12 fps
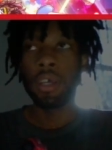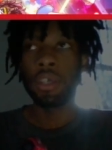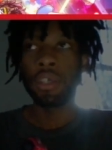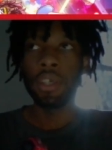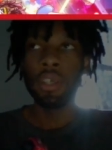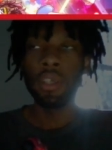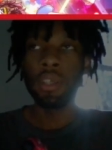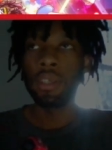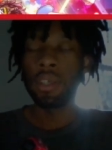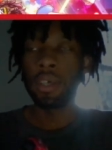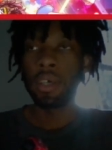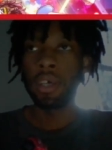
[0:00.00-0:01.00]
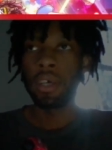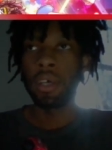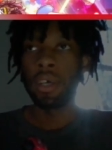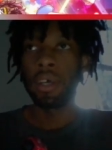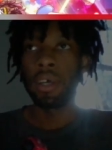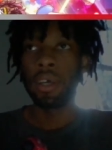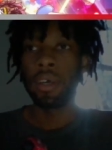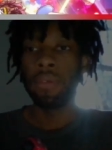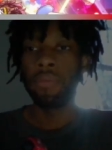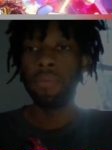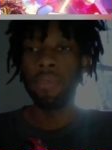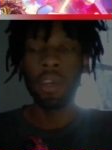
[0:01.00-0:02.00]
She's
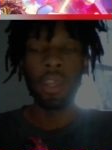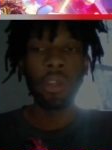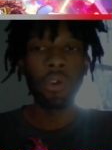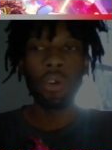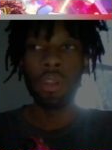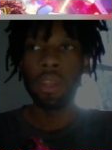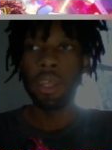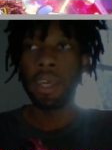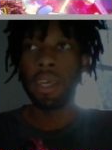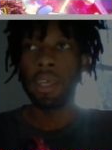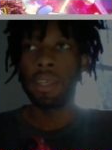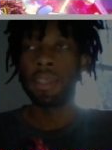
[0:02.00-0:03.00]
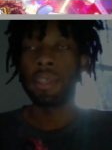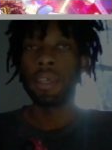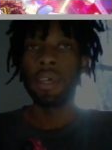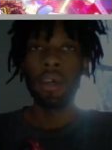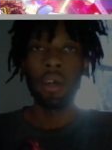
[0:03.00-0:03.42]
getting her things.